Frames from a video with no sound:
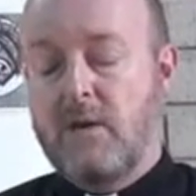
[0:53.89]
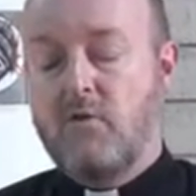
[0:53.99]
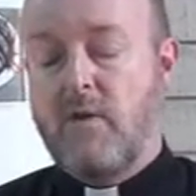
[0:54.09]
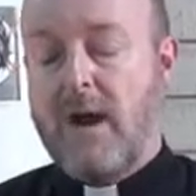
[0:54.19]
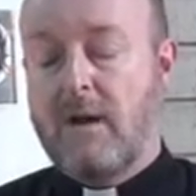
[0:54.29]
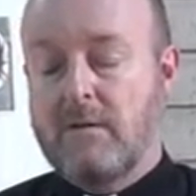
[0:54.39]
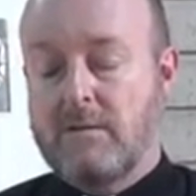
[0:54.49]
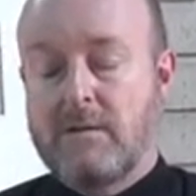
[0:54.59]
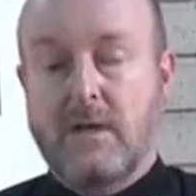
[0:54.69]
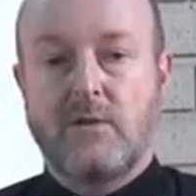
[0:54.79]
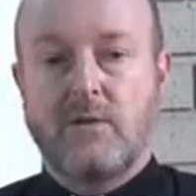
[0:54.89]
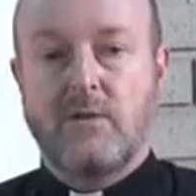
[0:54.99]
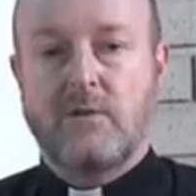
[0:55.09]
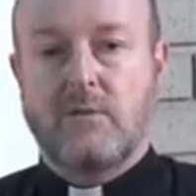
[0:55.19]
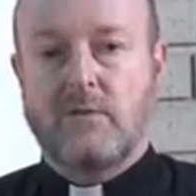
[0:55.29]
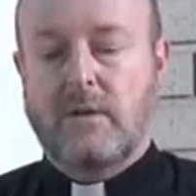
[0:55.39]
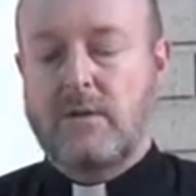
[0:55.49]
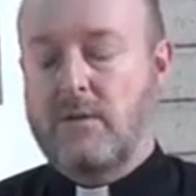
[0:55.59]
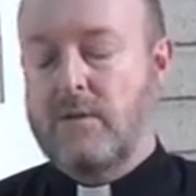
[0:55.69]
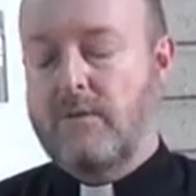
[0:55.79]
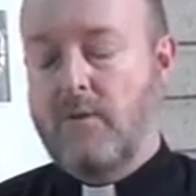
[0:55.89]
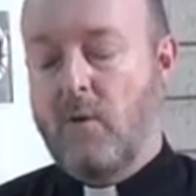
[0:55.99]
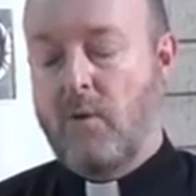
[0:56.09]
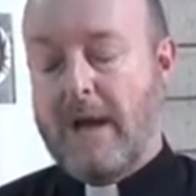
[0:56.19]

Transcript: ground into the floor